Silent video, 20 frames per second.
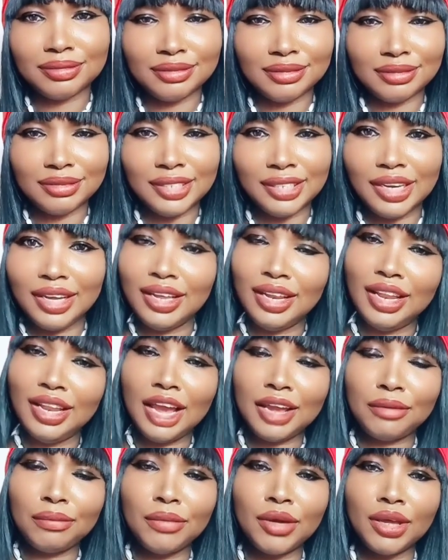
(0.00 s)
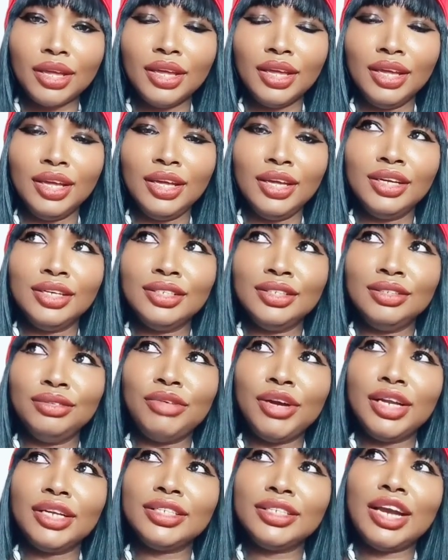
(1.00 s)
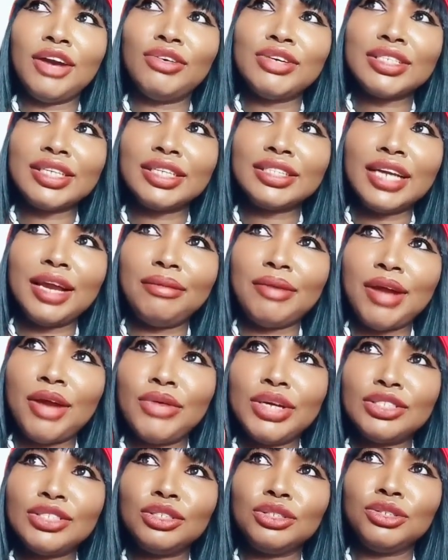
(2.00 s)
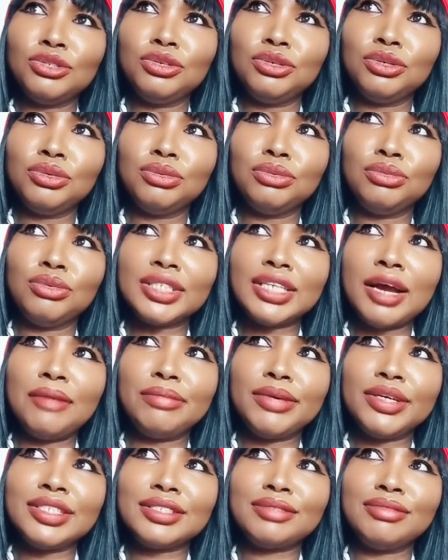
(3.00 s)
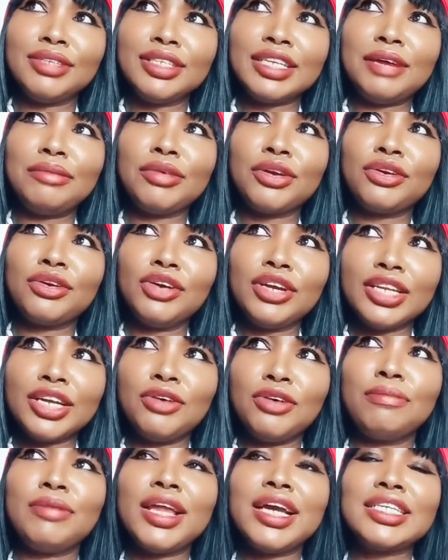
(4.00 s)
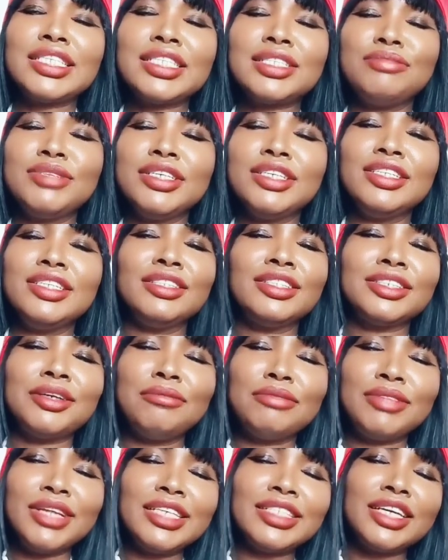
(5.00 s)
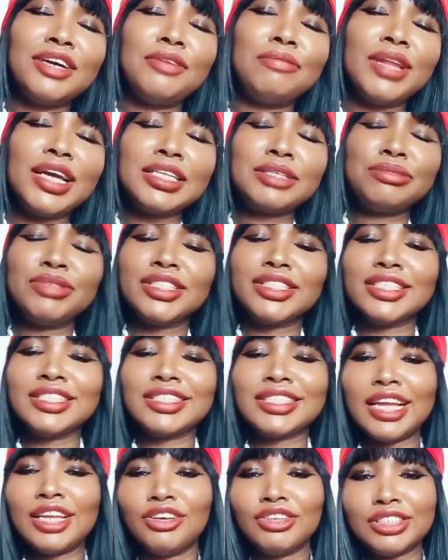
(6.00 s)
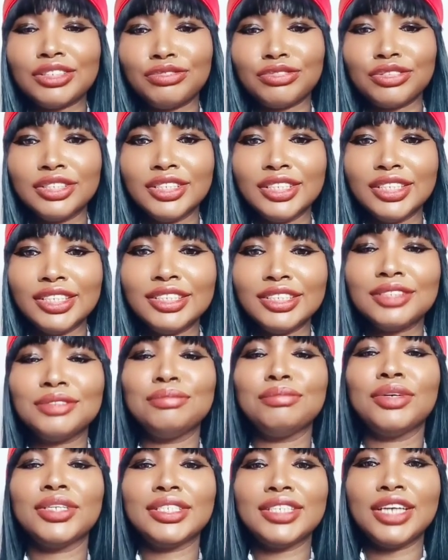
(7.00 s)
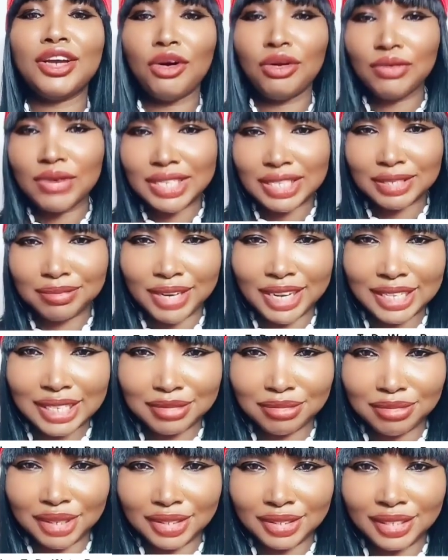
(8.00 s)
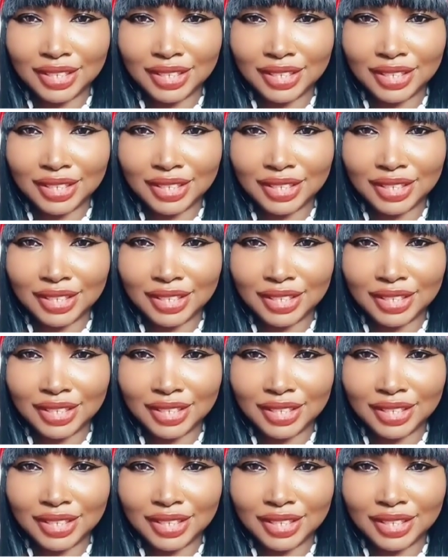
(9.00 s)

Yeah, like me. When there was a time I went to do water appeasement. I've been going, they will bless me. Sometimes they will bless me things I don't even need, but they always bless me.